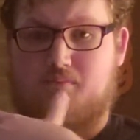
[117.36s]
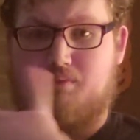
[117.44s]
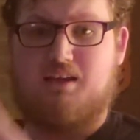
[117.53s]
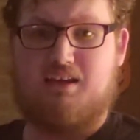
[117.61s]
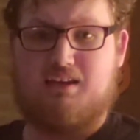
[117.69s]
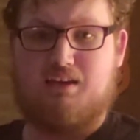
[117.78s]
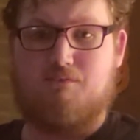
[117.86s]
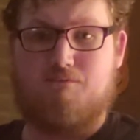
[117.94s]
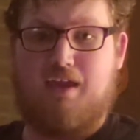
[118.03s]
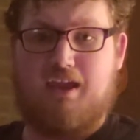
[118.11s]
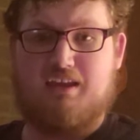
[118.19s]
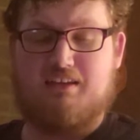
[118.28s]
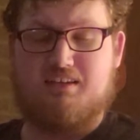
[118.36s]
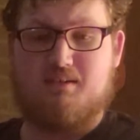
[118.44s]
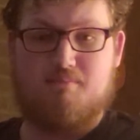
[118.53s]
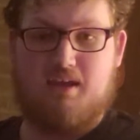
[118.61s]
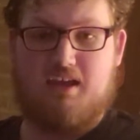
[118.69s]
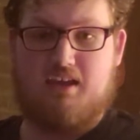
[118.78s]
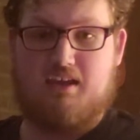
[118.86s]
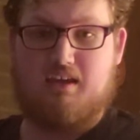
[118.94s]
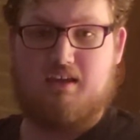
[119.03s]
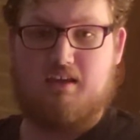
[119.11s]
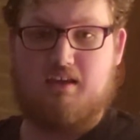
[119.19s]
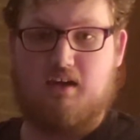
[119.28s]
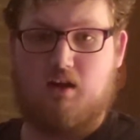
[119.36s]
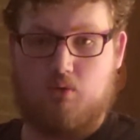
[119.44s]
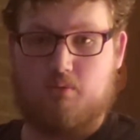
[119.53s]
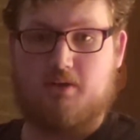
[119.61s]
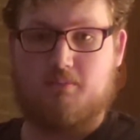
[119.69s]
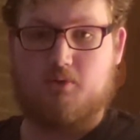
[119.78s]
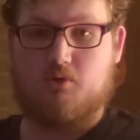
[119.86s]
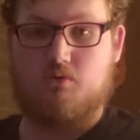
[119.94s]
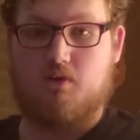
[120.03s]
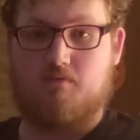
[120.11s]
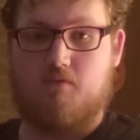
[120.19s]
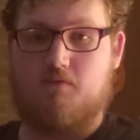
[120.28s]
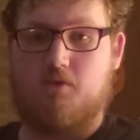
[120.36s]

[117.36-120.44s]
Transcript: getting a fan to make a reboot of a